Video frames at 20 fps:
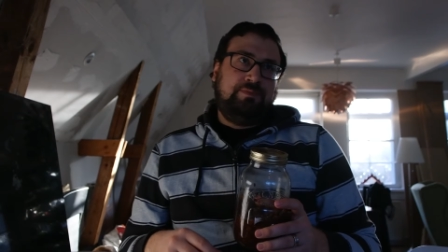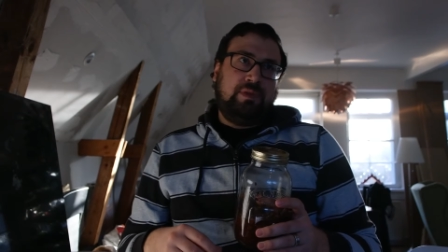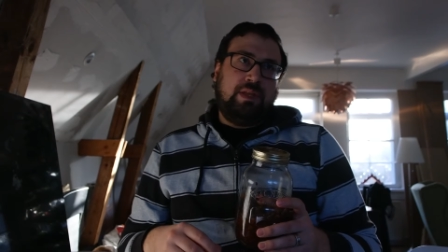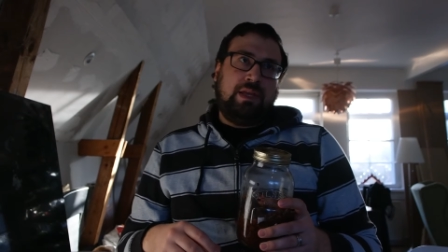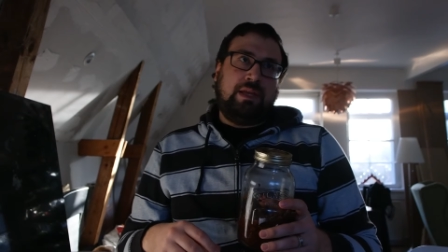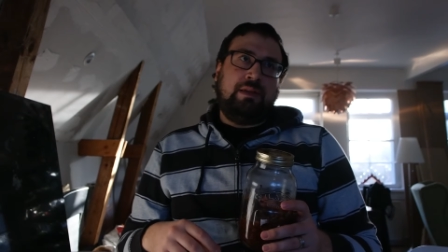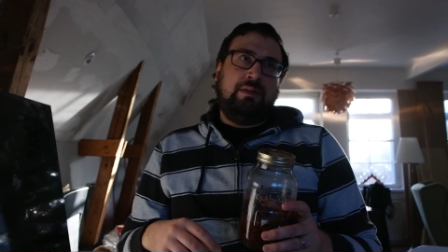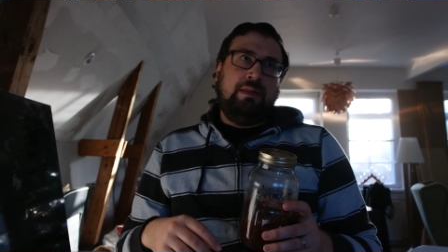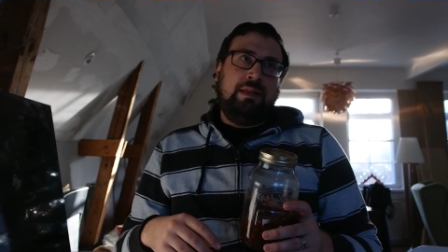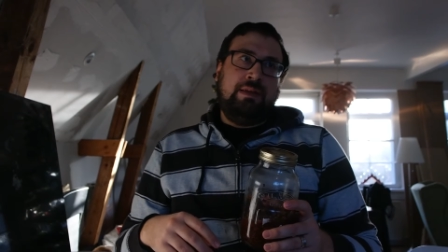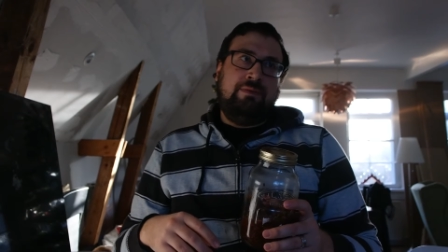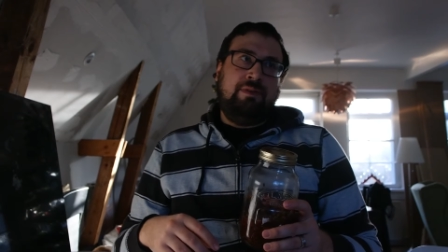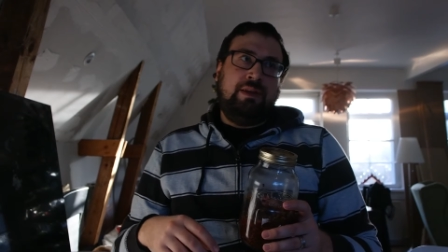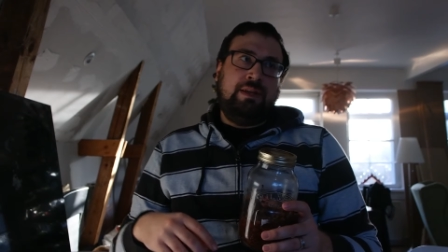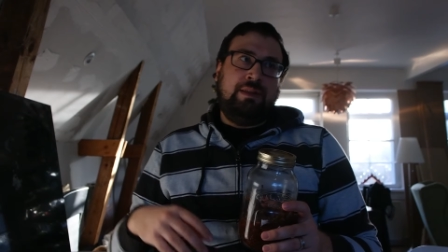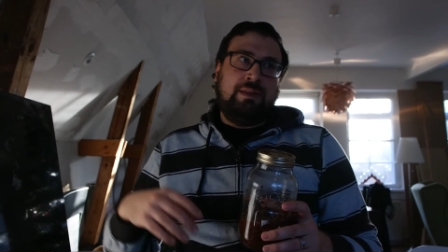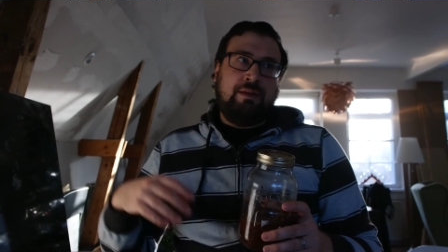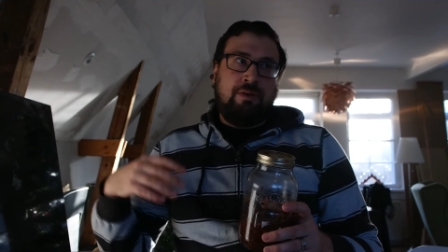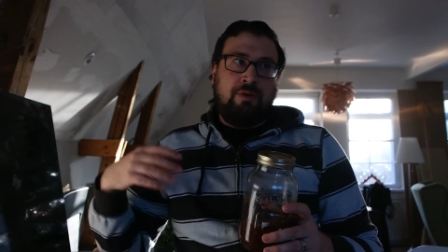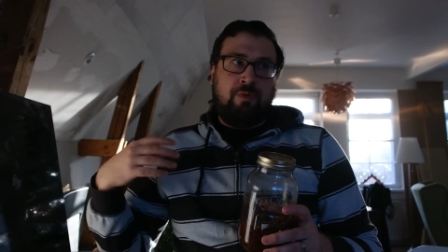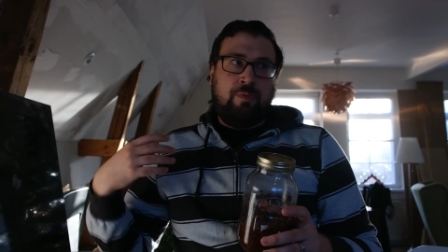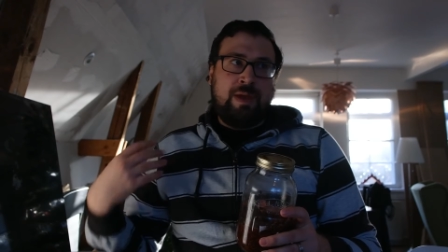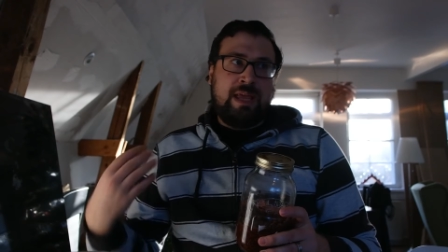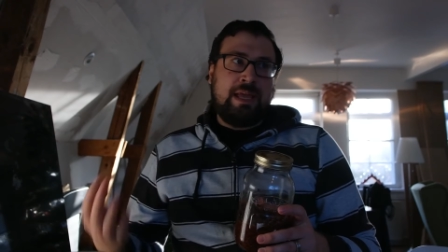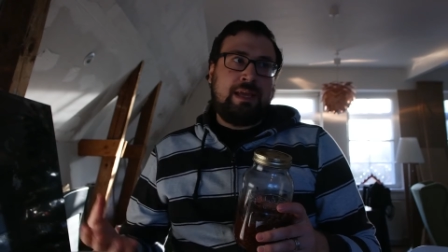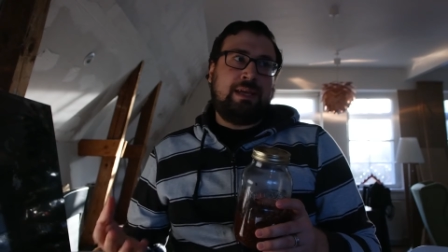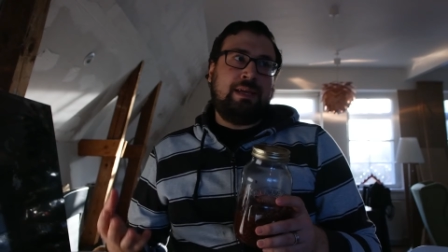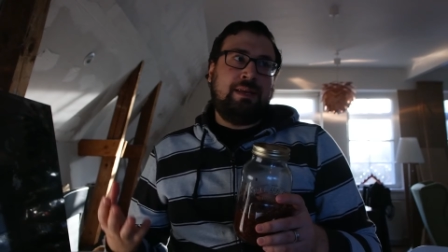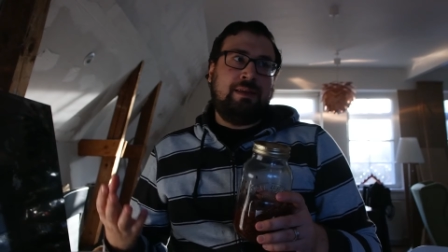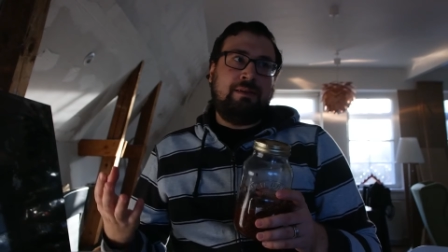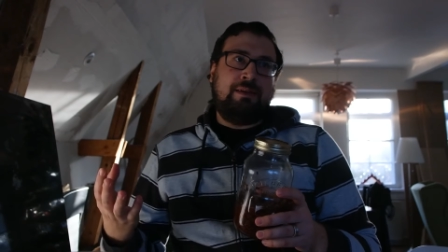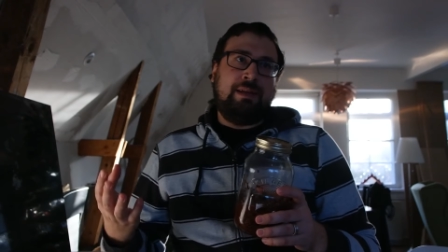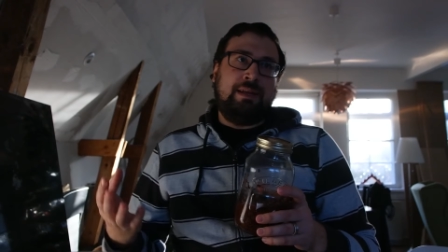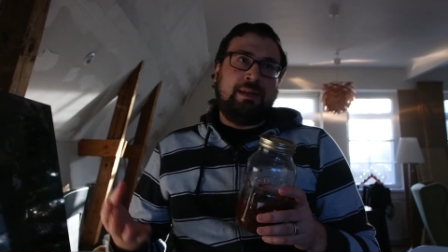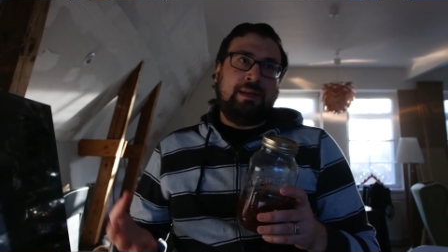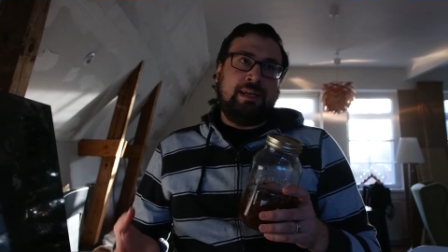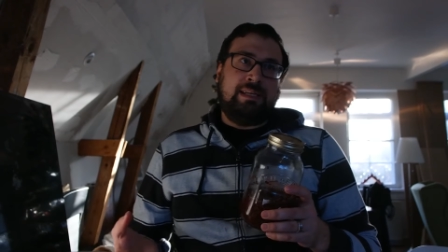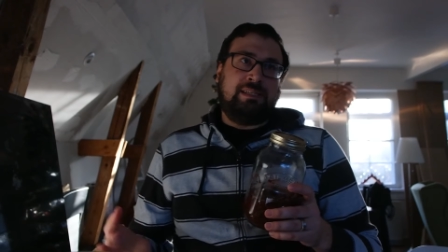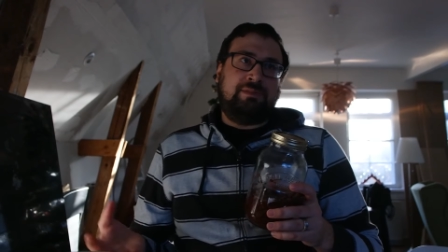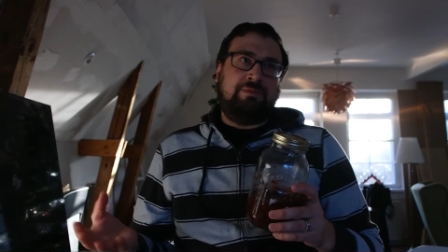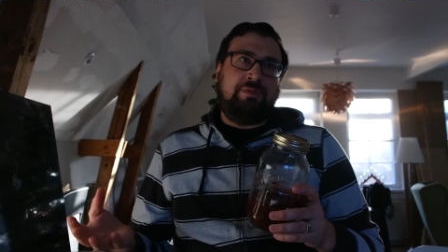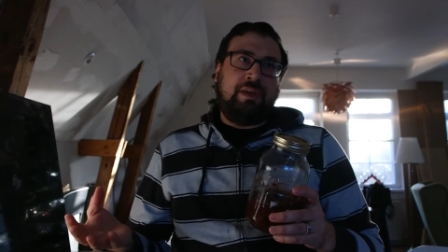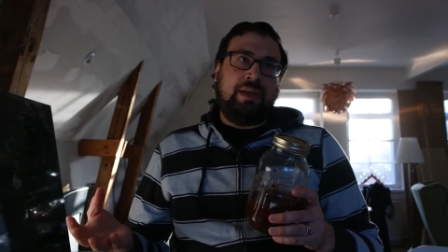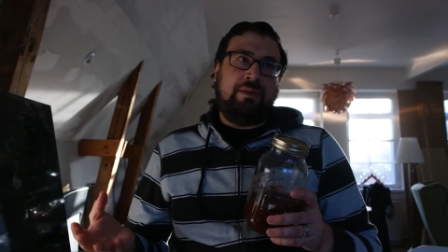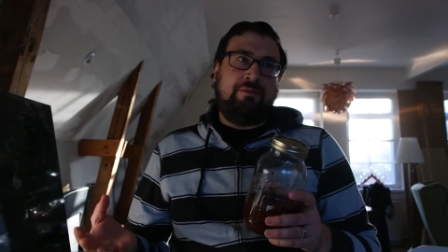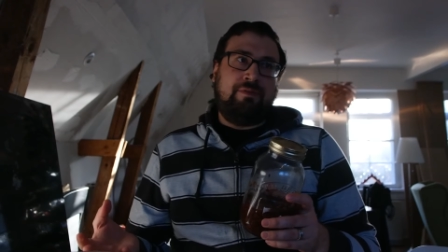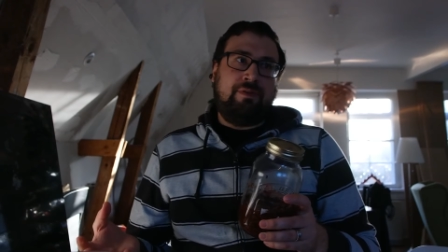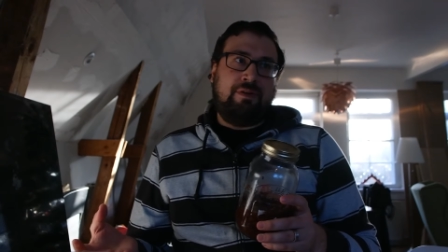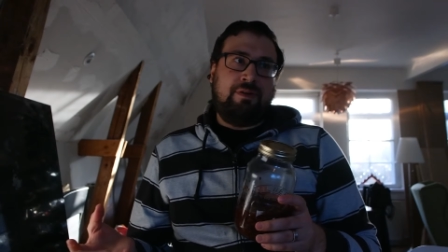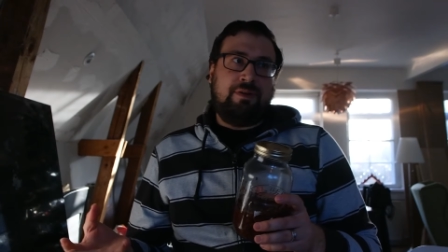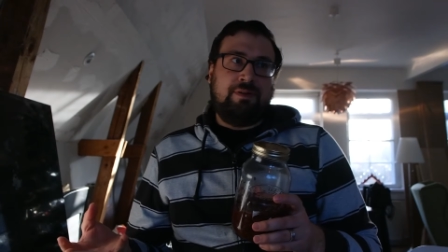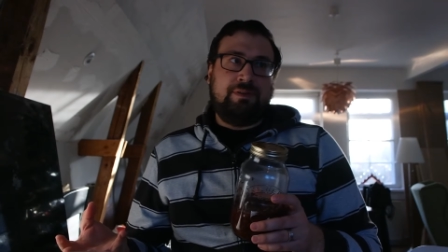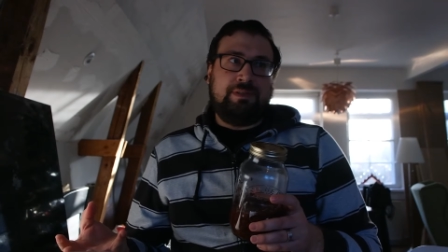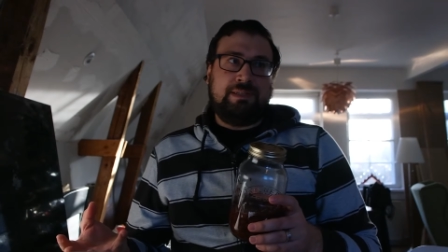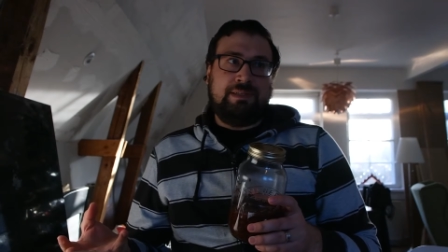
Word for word: Like you leave it in there a week, and you get a nice flavor.